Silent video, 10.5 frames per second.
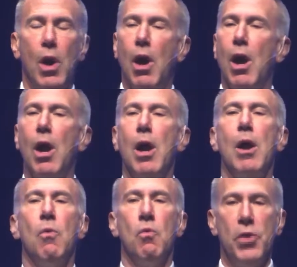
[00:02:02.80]
are
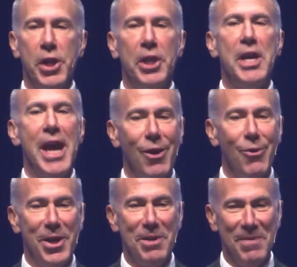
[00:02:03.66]
really
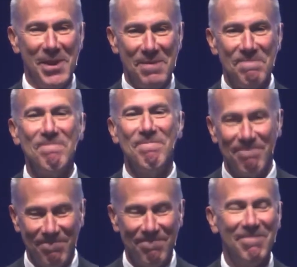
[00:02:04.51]
angry at me.
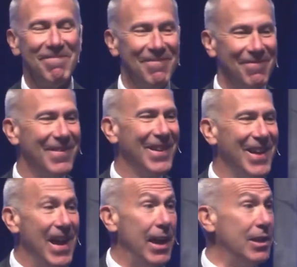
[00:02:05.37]

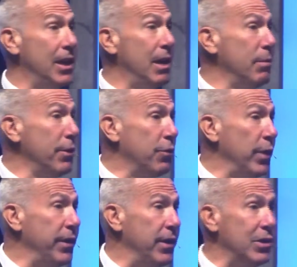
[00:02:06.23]
And I said, number 3,
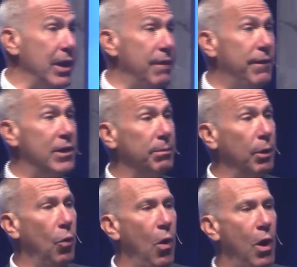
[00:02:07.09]
there's an invisible
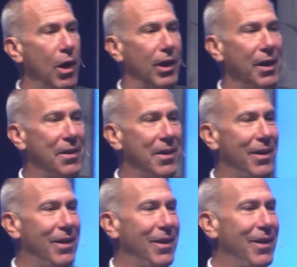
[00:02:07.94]
wall
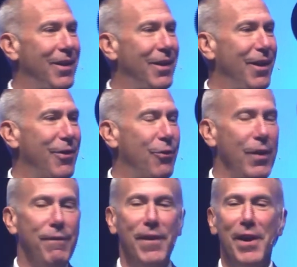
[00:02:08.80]
3
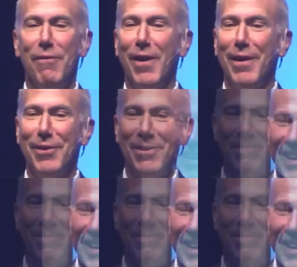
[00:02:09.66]
feet in front of you.